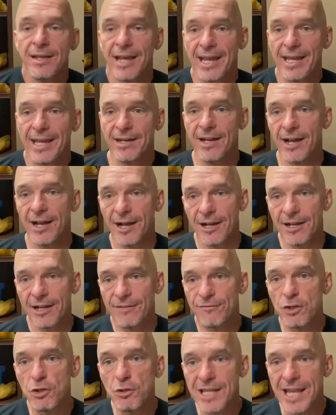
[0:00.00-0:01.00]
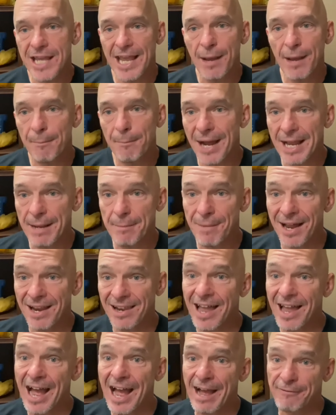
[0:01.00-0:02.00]
and uh, if you can't make my
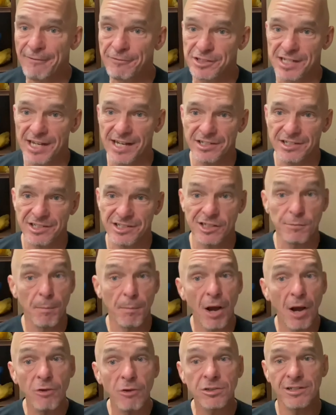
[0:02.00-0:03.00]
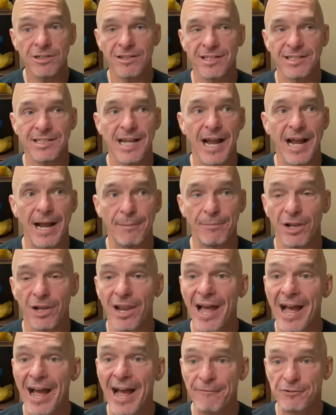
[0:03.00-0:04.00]
live sessions, most of the time the
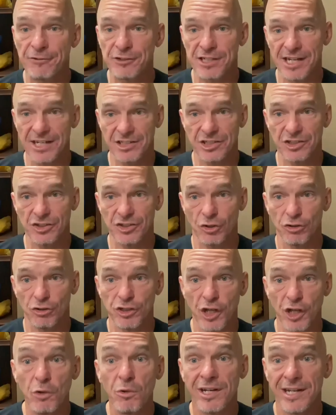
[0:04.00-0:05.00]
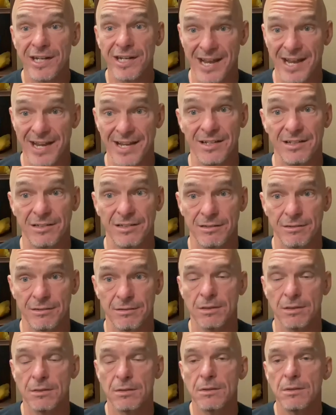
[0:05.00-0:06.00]
live sessions are two a days.
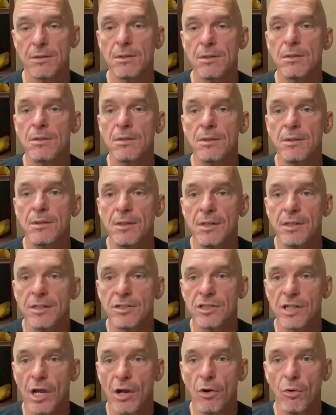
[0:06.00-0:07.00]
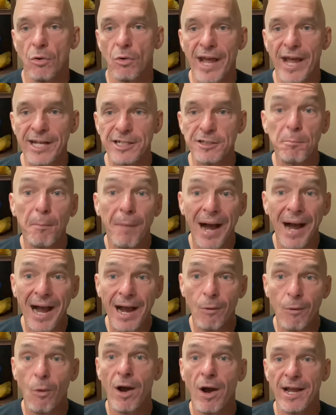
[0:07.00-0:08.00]
So that's
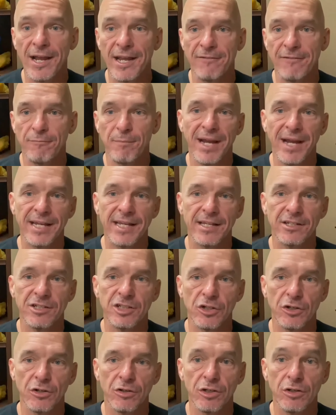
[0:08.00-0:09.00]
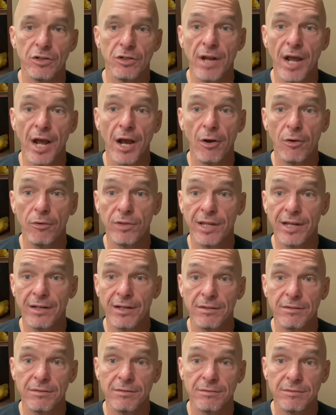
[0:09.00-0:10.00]
my way of making sure you know
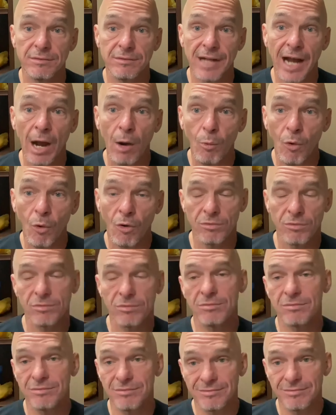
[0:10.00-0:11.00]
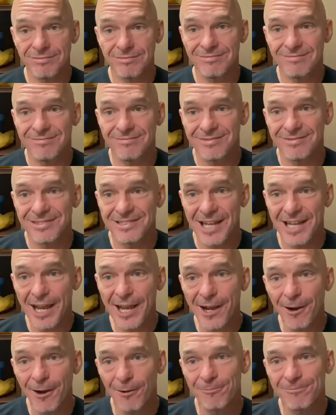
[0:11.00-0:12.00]
that I want to
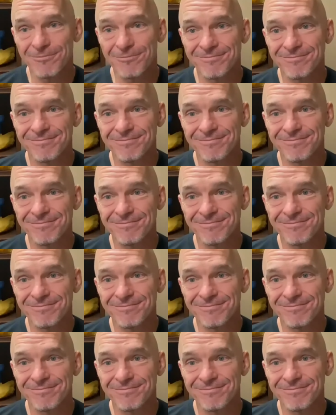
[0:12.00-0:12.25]
help.